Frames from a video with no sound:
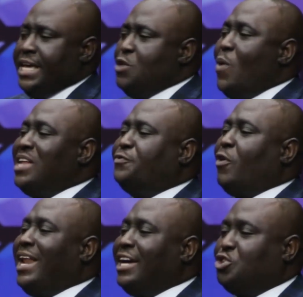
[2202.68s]
he went
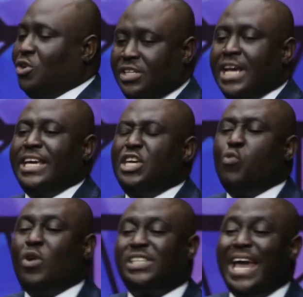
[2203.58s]
for lectures.
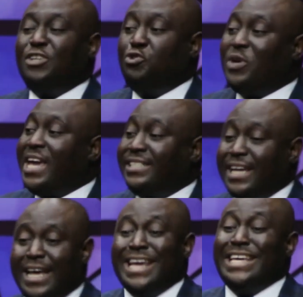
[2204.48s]
He was
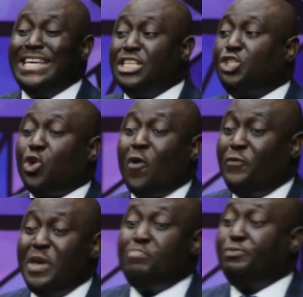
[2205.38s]
educated. He is
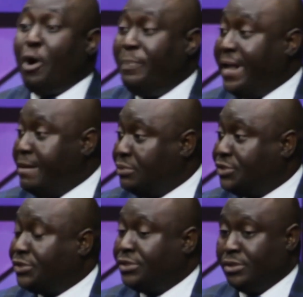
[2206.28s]
solving
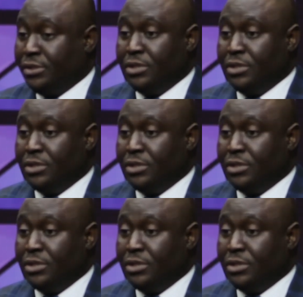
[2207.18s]
problems.